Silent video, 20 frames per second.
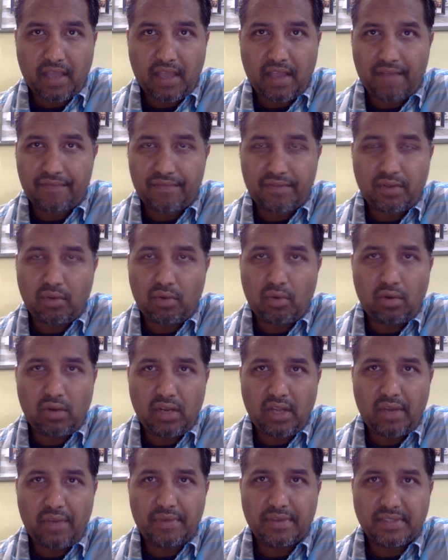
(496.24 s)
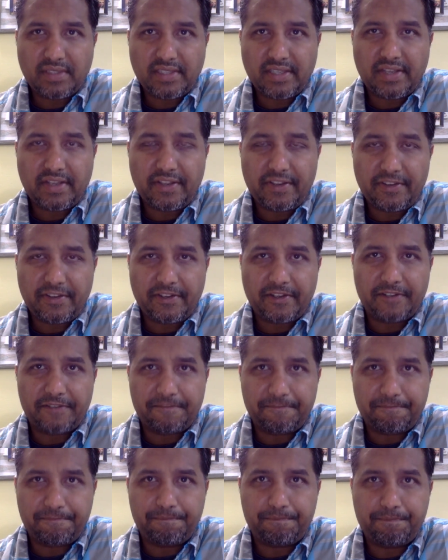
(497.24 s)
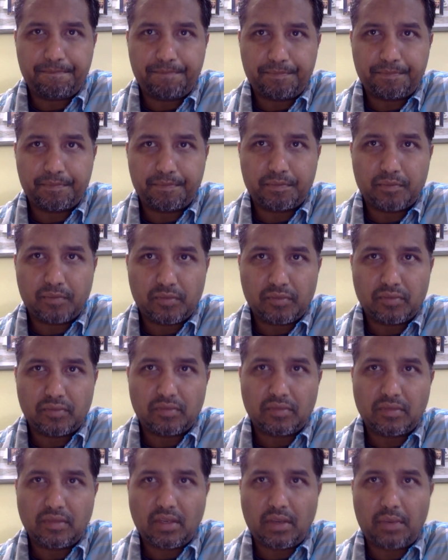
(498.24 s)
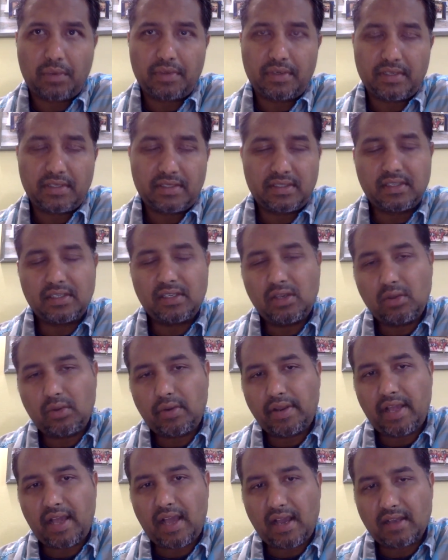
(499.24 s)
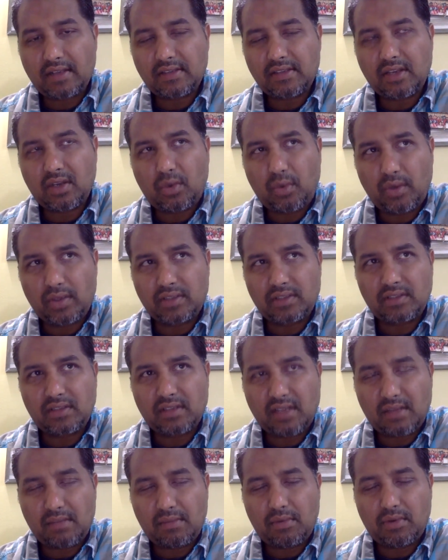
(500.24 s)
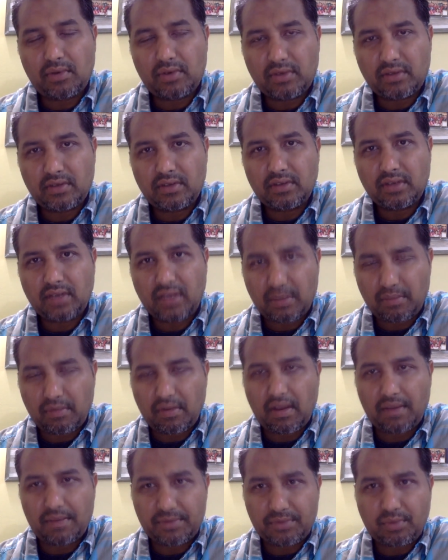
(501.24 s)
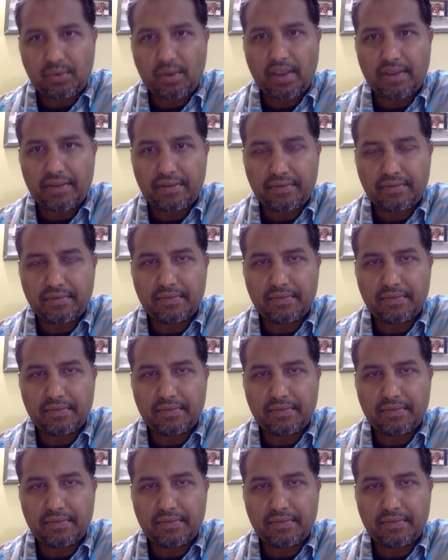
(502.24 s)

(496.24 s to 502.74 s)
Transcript: After all that was said and done, I want to say the Lord asks a question about Abraham's wife.